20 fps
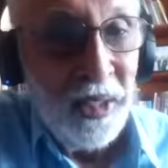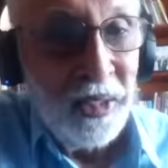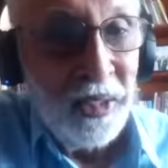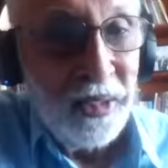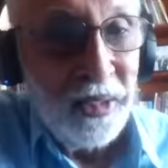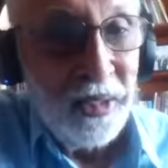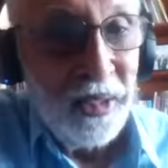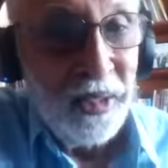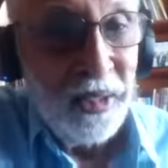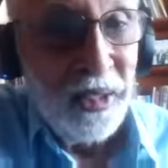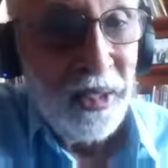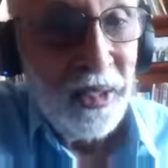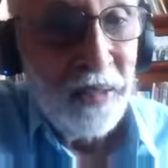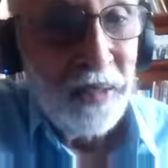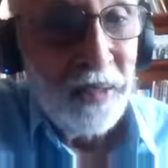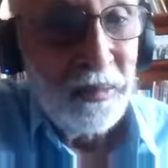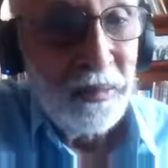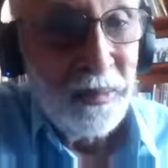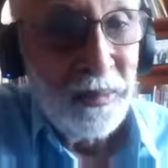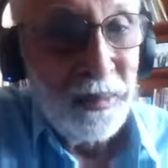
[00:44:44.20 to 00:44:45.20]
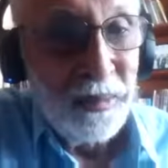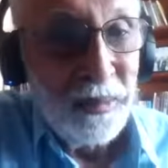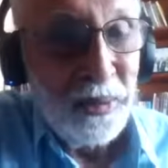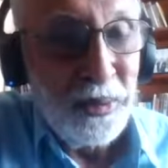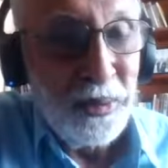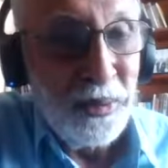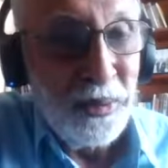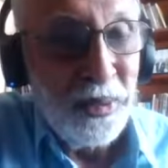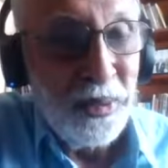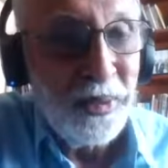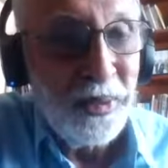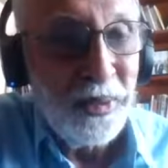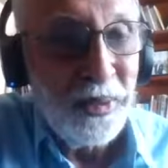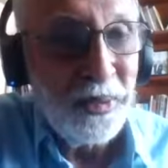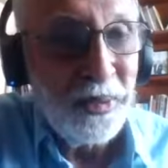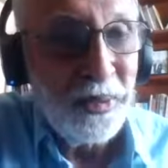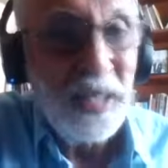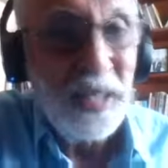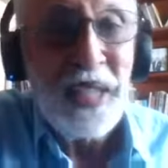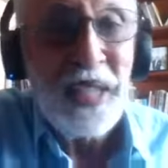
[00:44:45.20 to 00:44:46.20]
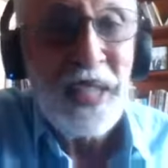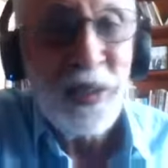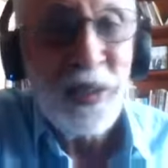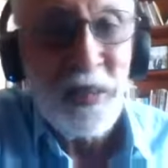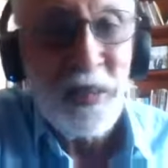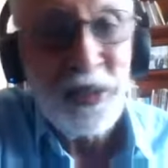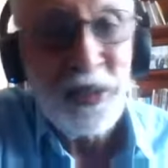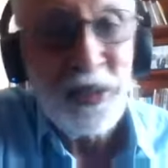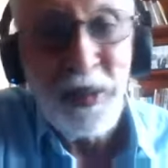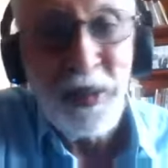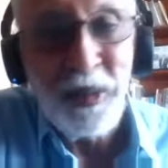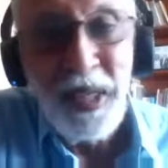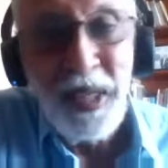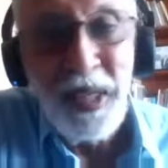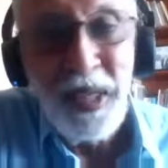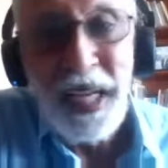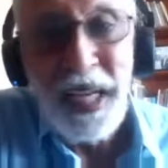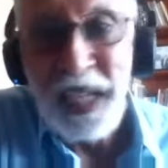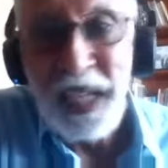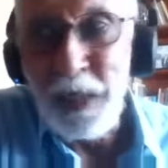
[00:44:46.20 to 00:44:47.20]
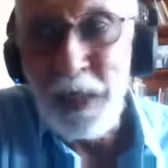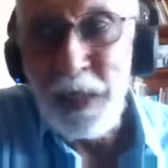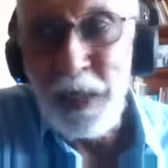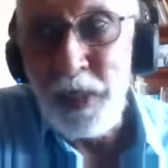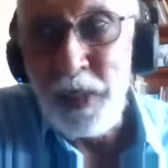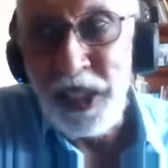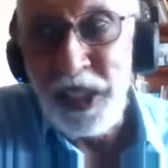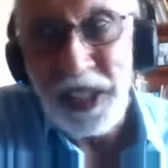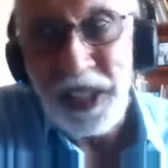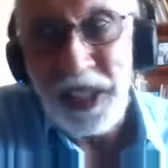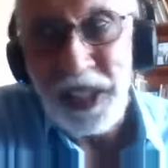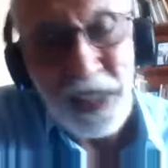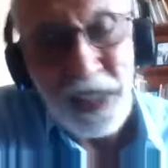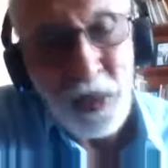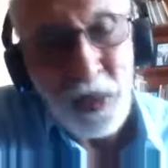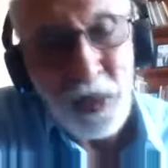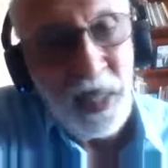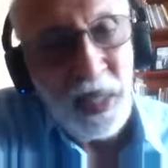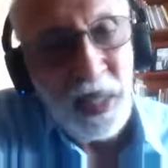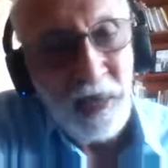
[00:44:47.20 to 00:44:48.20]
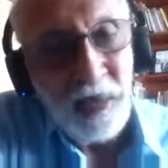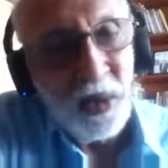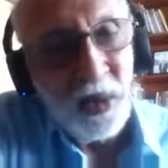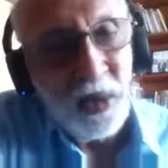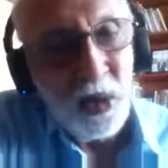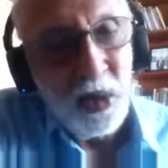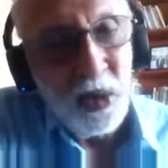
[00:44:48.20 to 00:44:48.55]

So again, so other projects that we have in Rotary